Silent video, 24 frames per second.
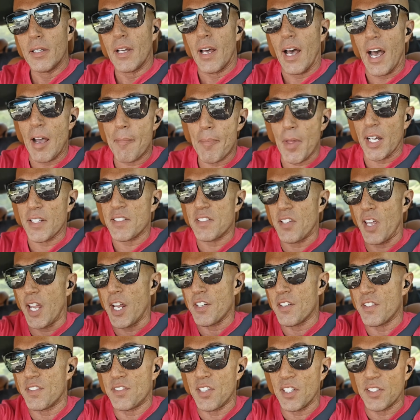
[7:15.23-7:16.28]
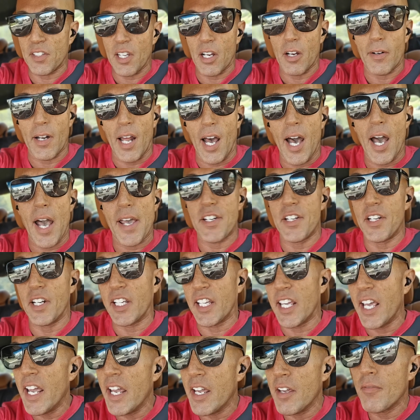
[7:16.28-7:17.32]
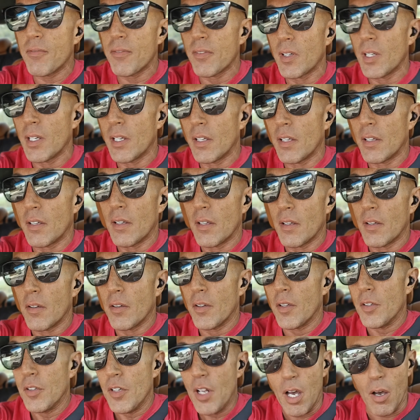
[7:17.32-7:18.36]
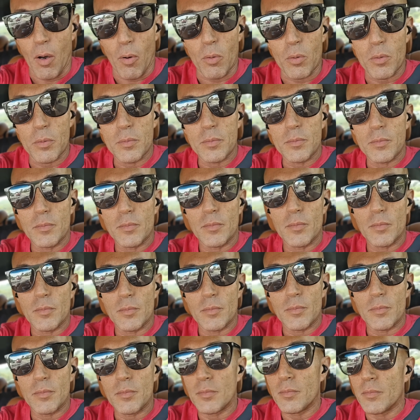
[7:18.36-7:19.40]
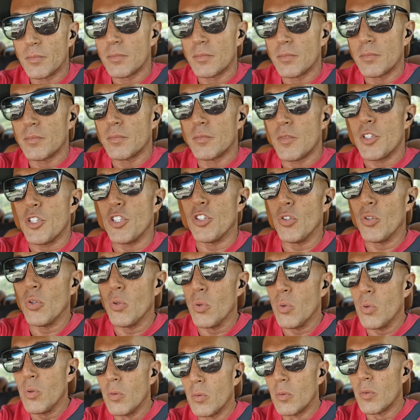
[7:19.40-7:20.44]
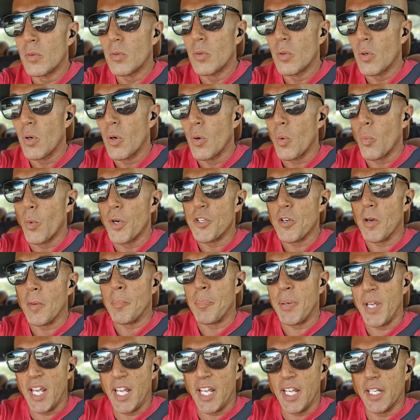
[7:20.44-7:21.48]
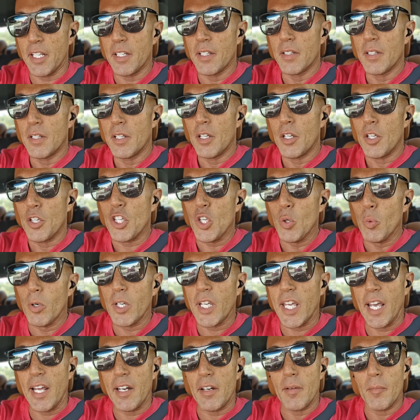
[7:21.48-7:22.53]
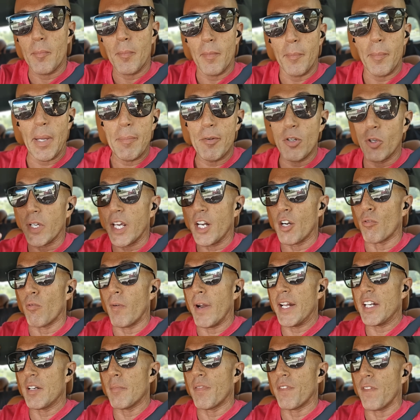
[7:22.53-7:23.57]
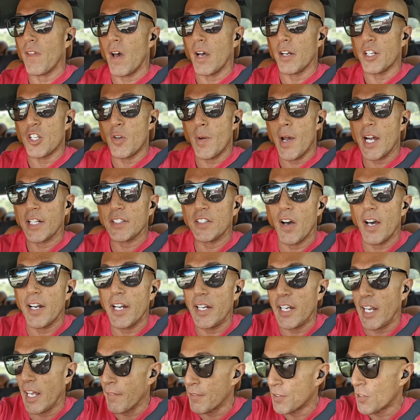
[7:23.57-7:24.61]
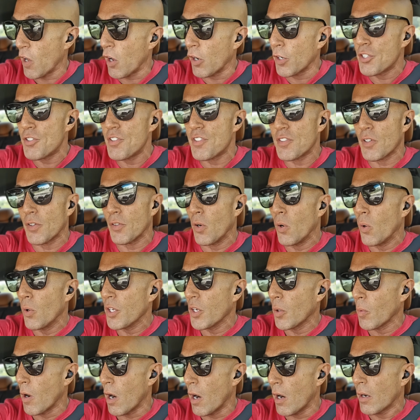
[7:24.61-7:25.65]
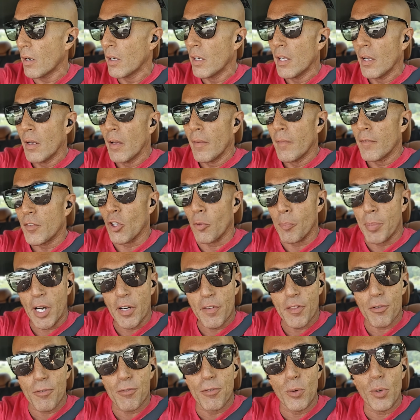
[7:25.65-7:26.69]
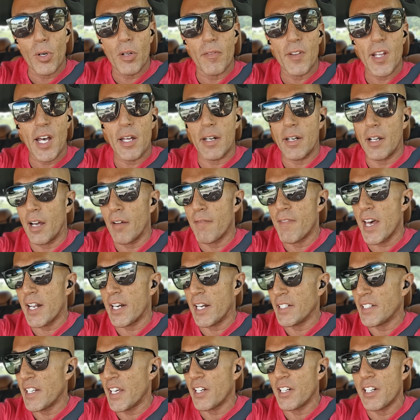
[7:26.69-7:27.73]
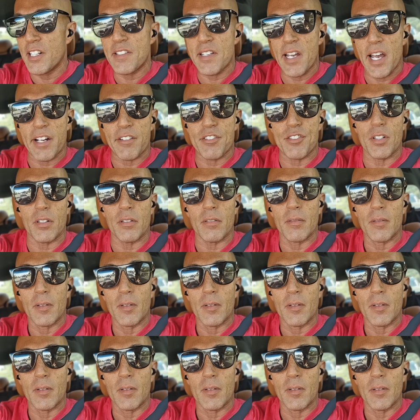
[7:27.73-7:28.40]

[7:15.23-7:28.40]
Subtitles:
I'm not saying to sit there and hide in a cave. No. When you're being, maybe you'll get a random thought. You act on it, as long as you still know who you are, you'll bear the fruit of that identity's action.